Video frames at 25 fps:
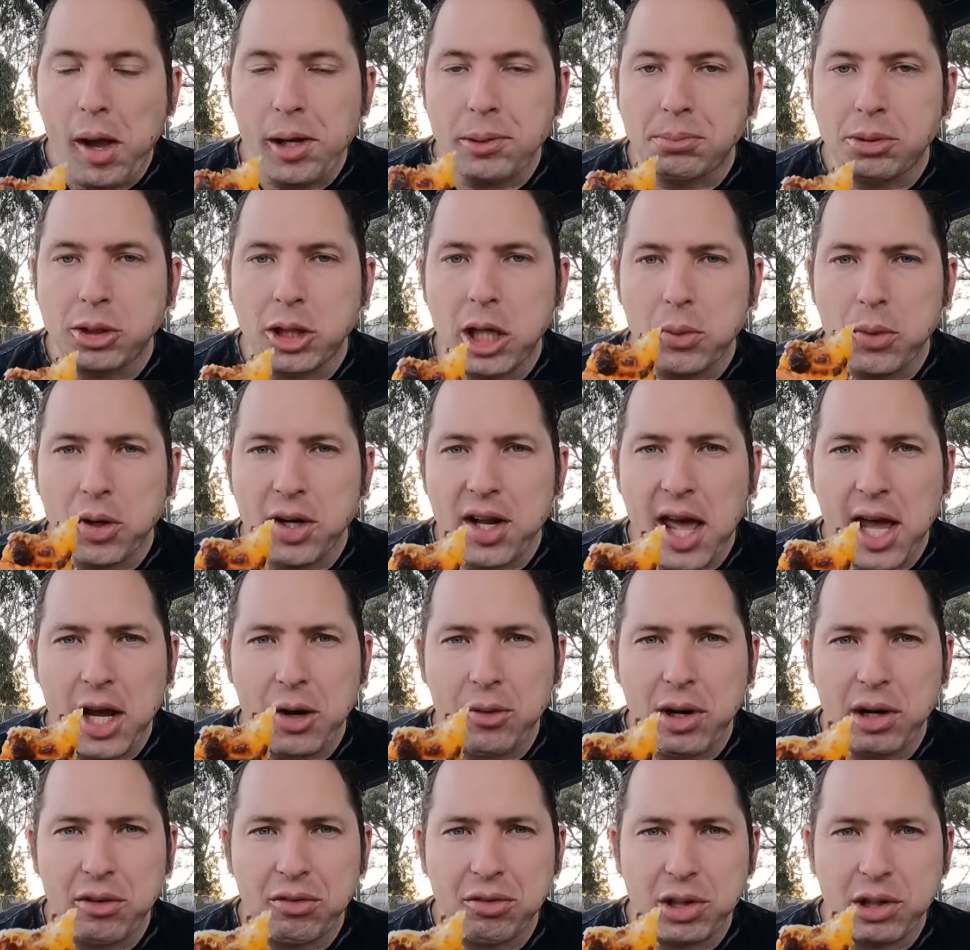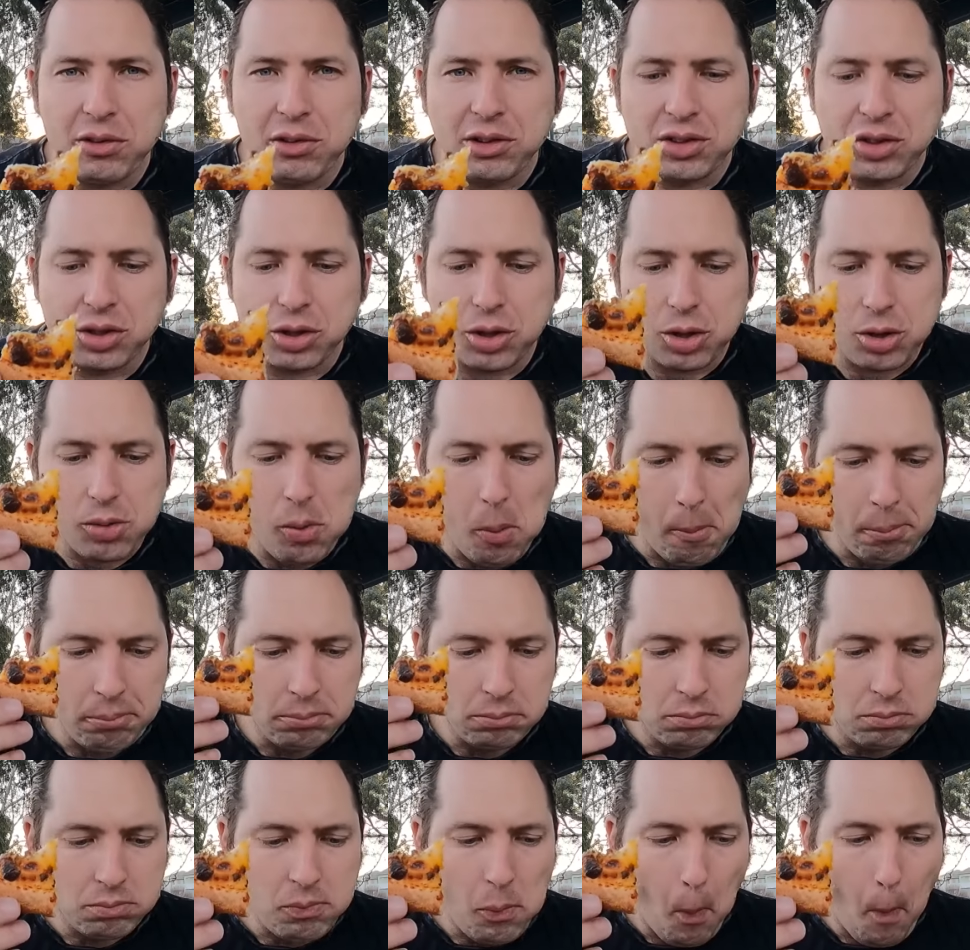It probably won't hang around forever, so
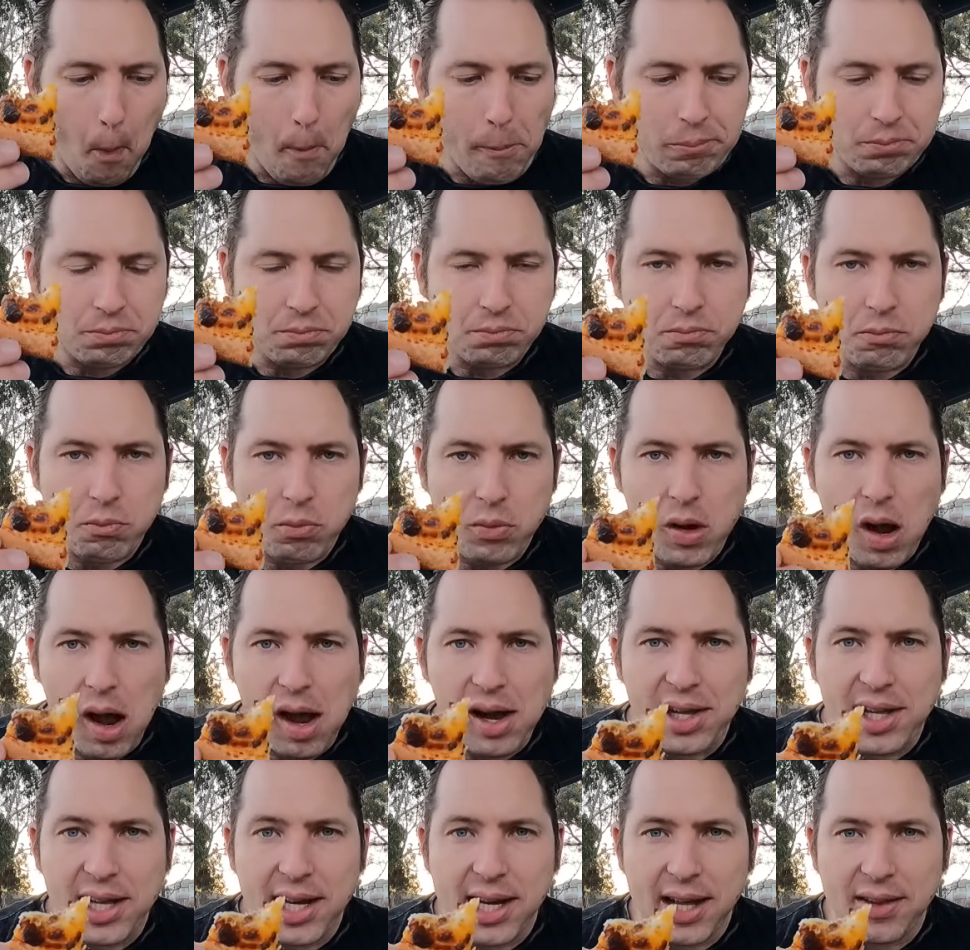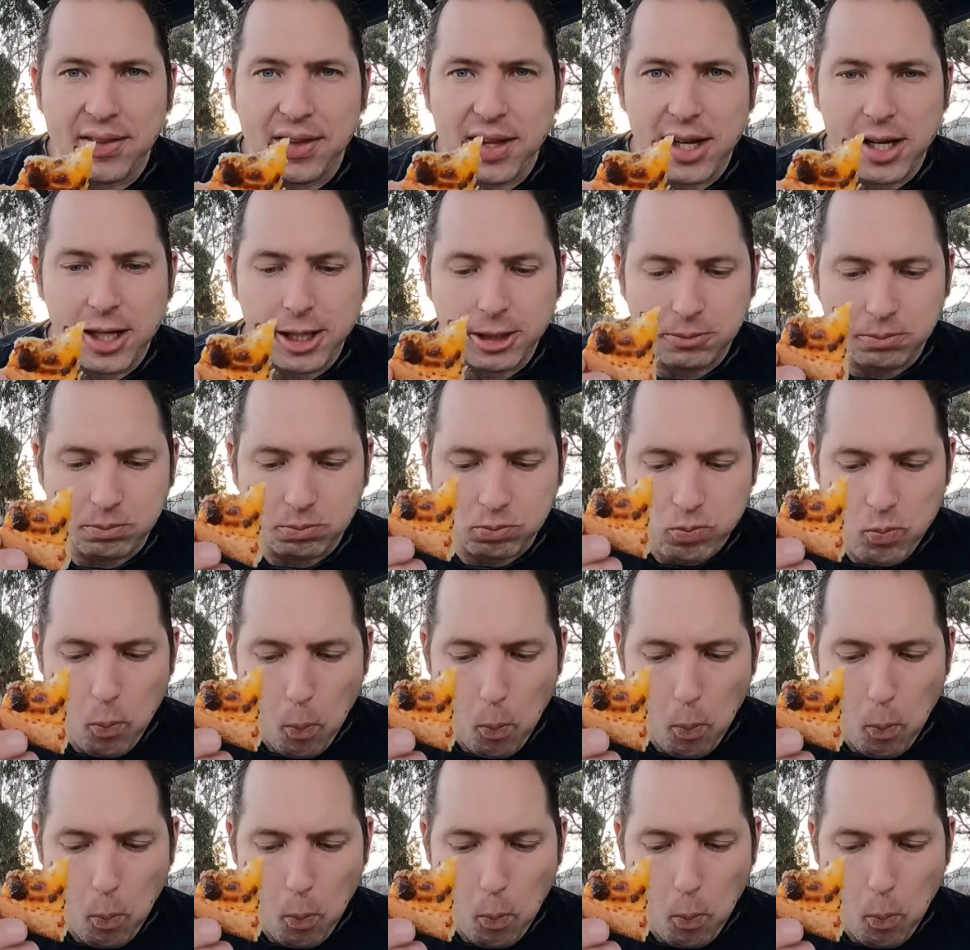get out there